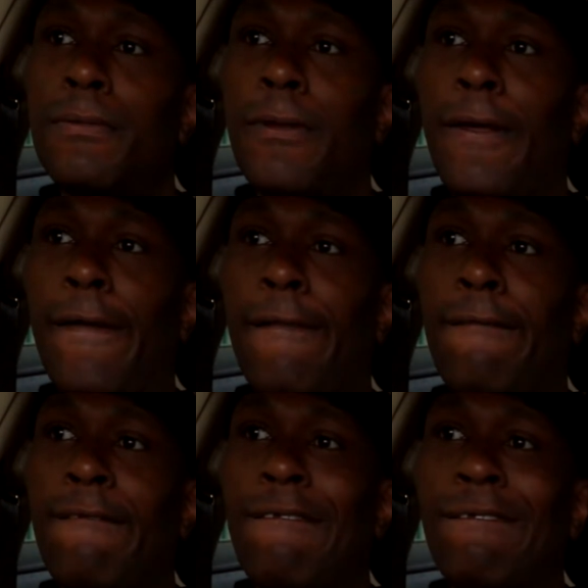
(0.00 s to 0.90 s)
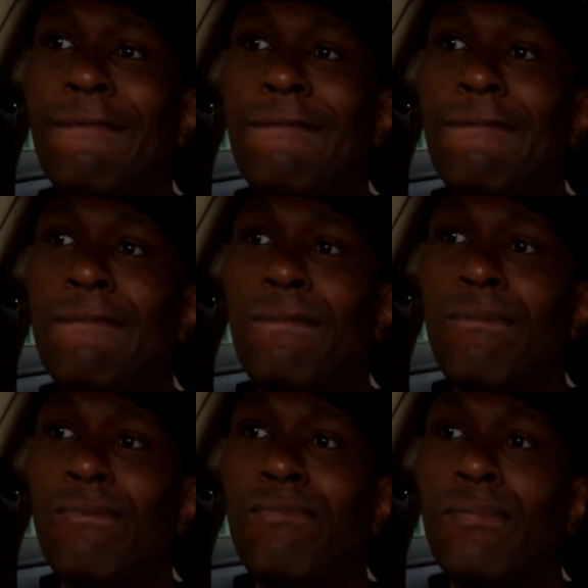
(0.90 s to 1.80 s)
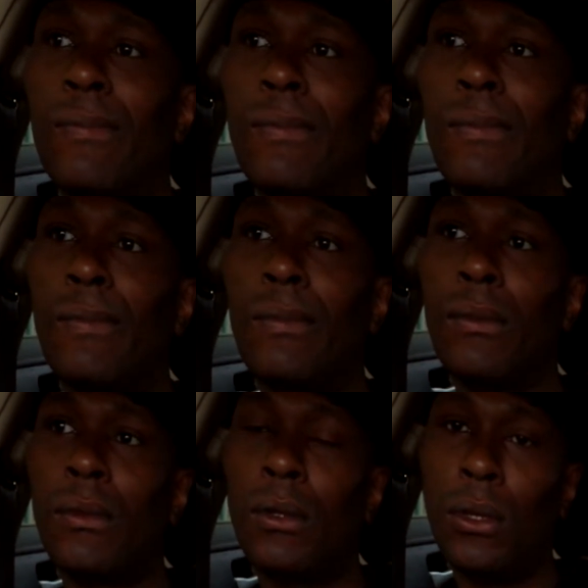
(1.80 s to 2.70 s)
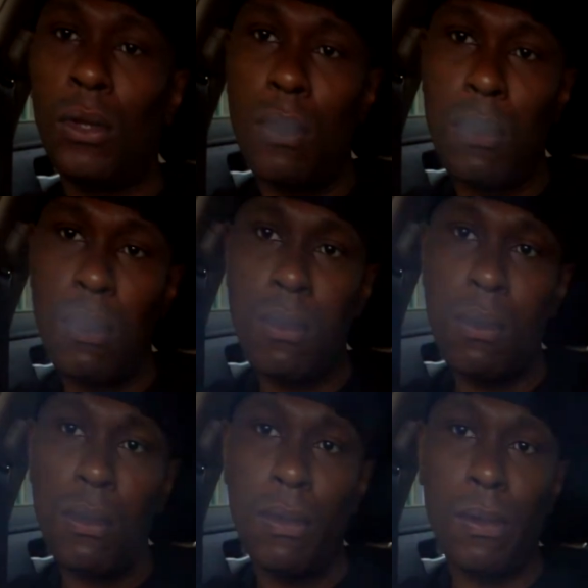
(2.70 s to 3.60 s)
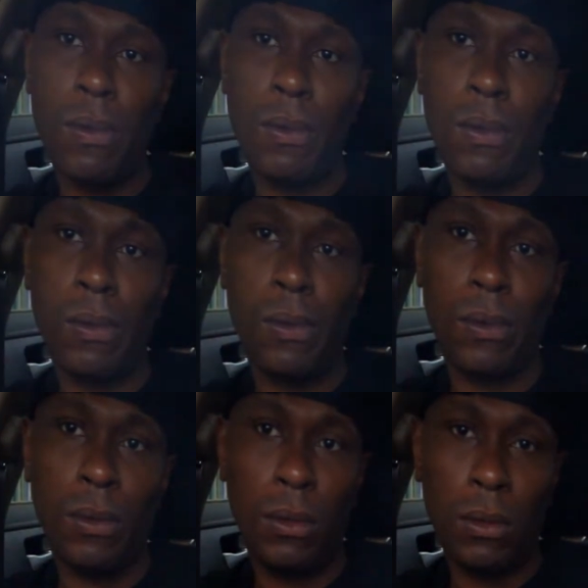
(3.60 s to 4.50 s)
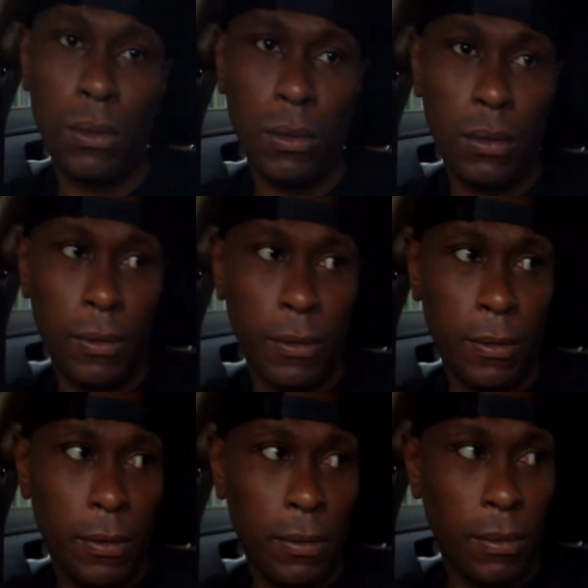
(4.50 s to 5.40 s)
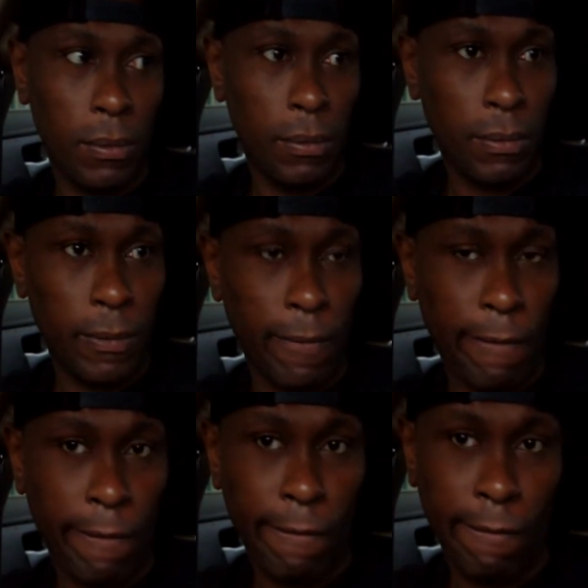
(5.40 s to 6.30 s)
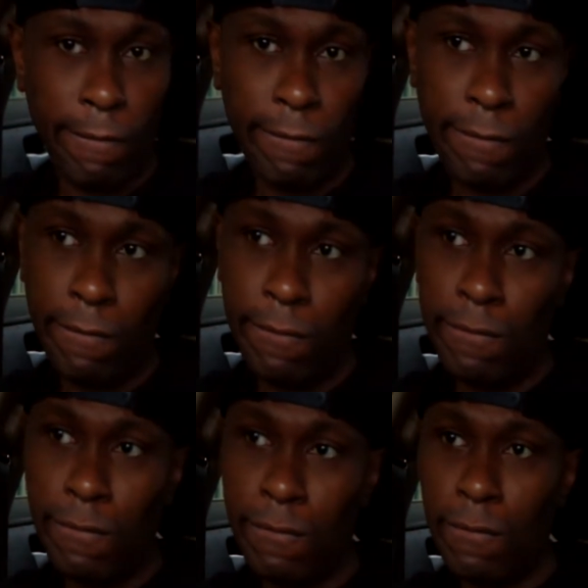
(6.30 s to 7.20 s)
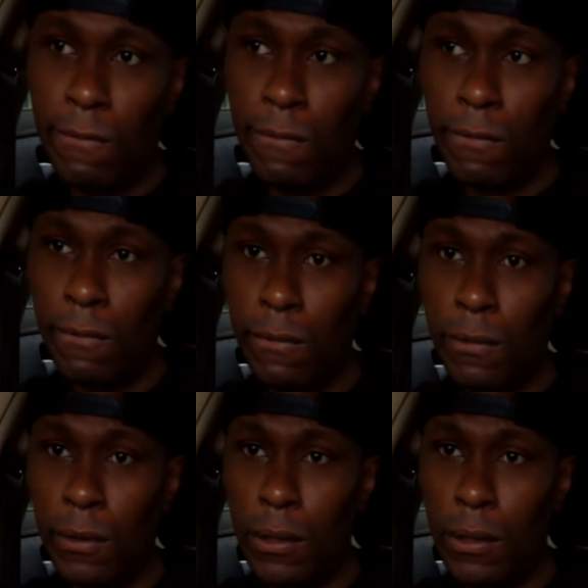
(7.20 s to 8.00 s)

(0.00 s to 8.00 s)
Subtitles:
No words are spoken by the person on screen.